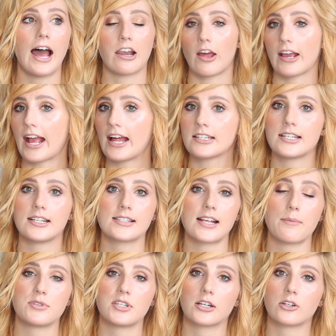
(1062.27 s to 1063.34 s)
and like
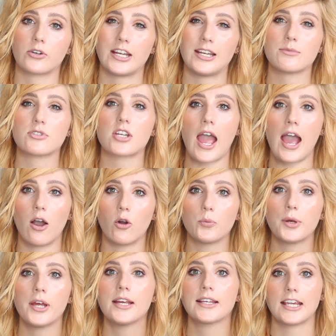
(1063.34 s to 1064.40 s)
antiseptic creams to
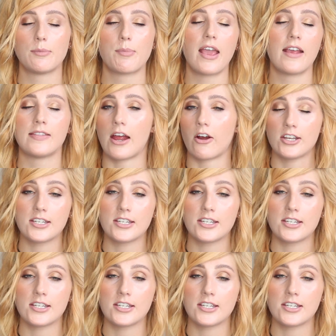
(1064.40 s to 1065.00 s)
help keep it in there.